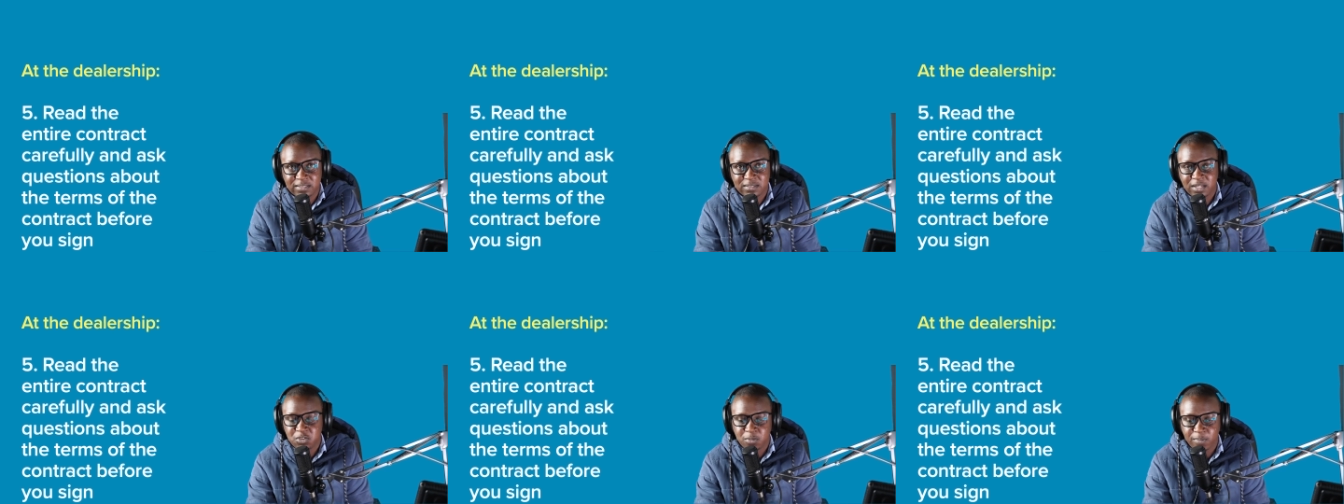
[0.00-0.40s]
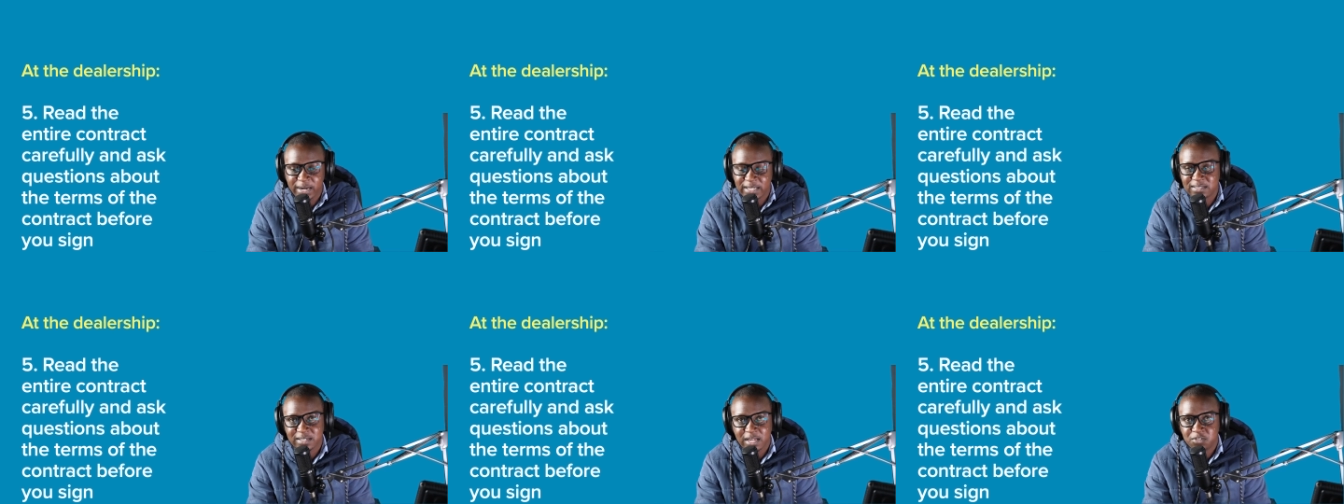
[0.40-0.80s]
and you might
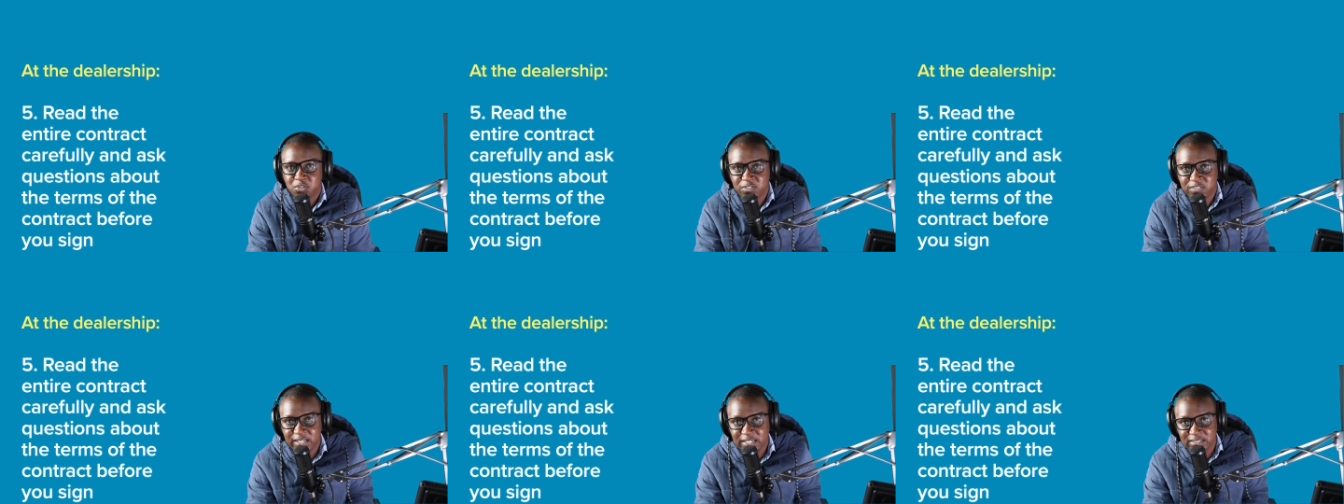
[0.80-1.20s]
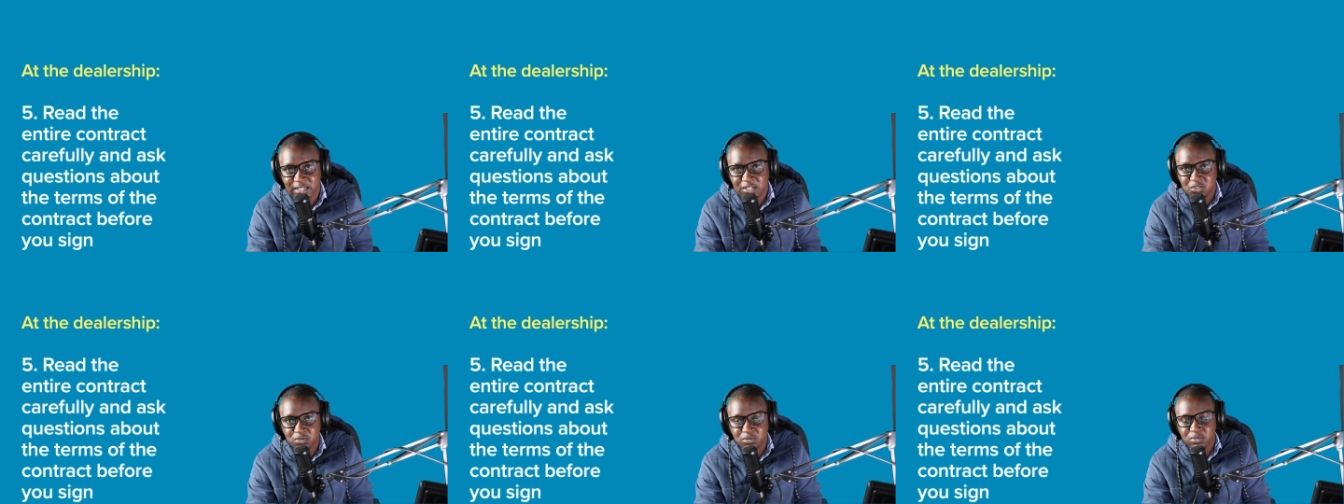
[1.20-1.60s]
sign for things
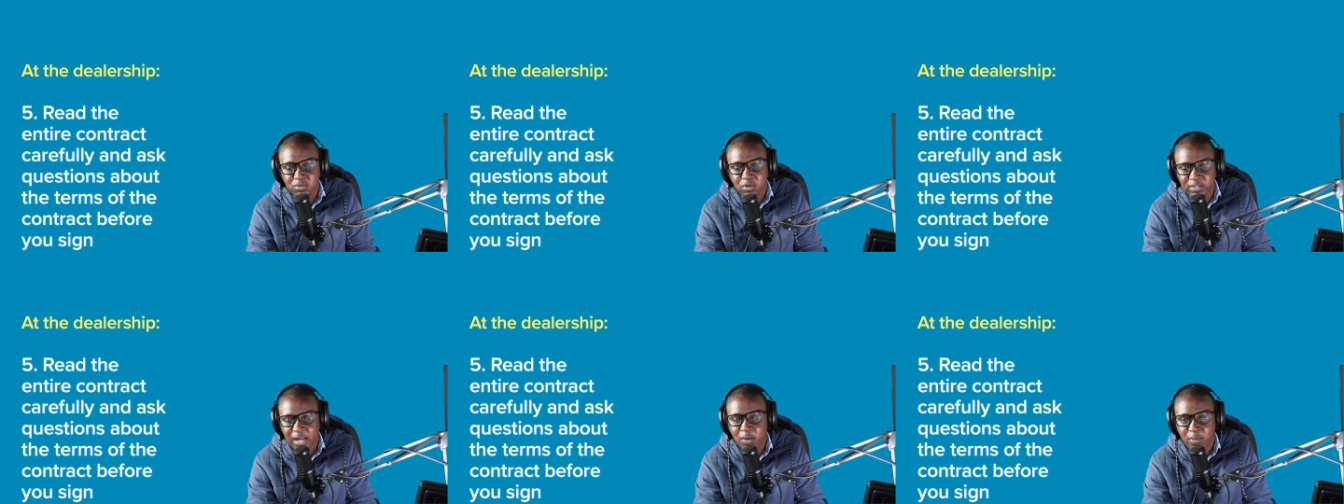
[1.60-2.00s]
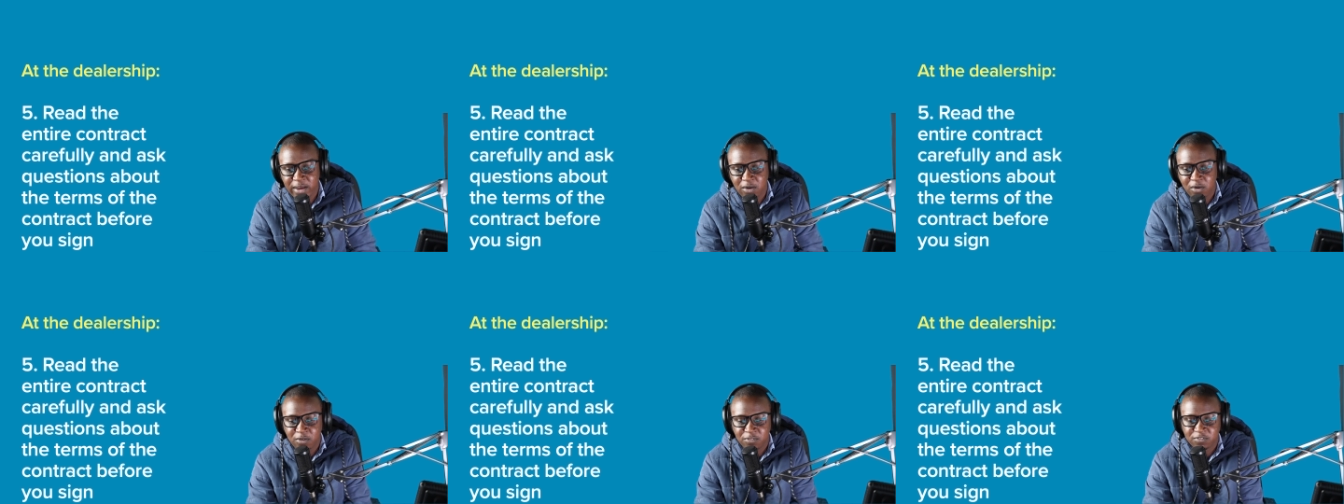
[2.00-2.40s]
that you're not aware
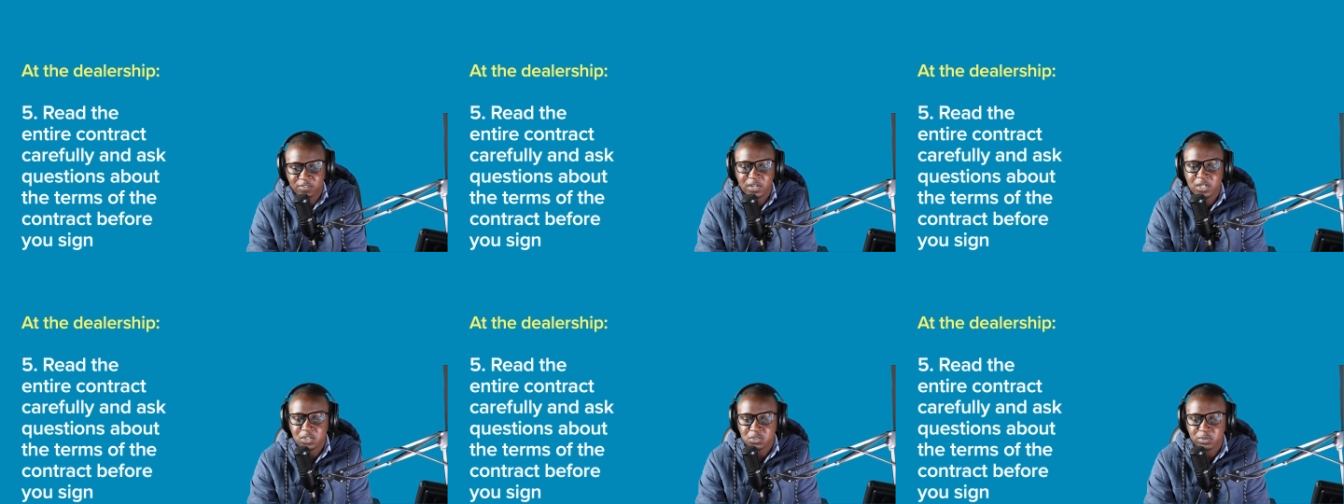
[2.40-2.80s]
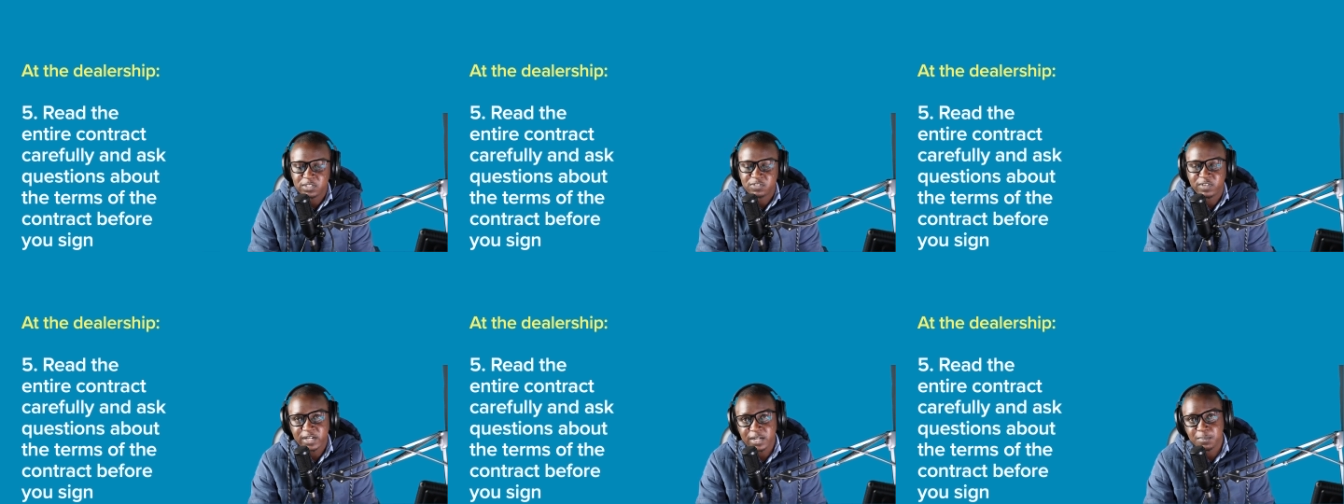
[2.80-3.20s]
of. So it's
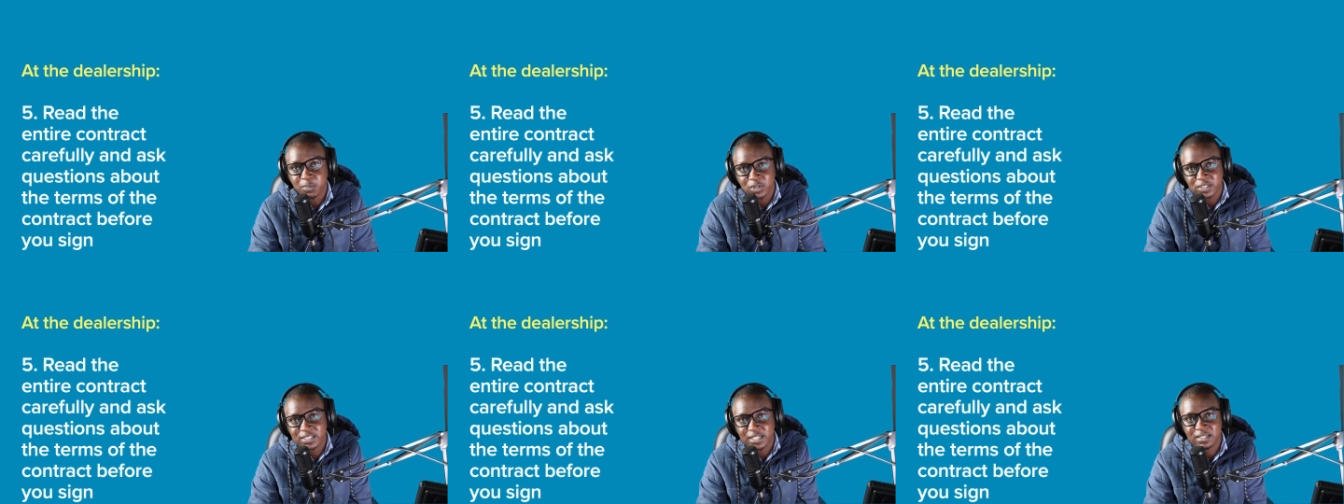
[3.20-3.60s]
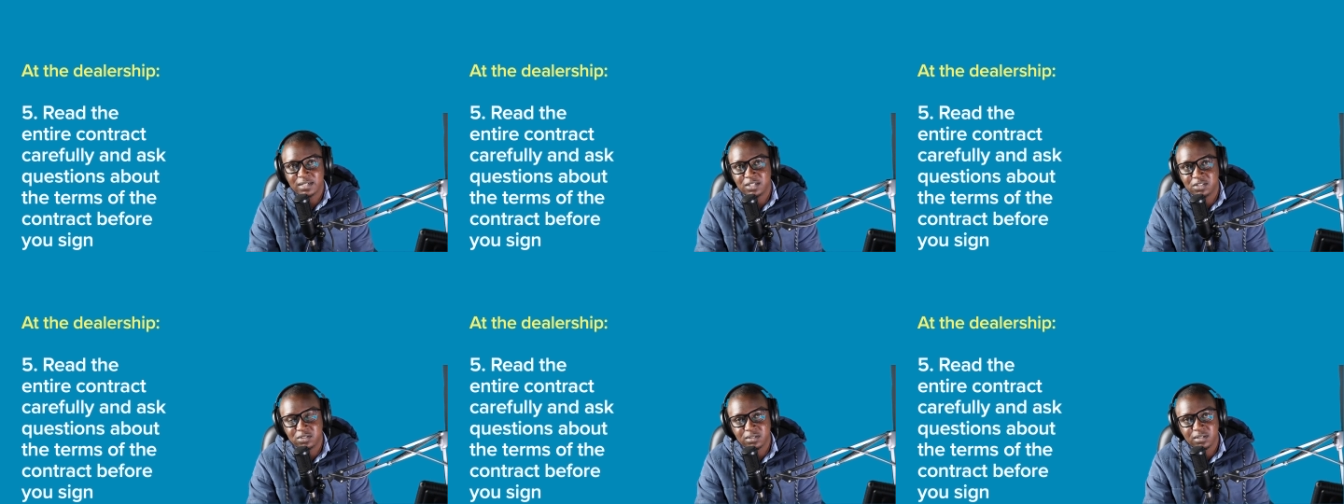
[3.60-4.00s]
very important that,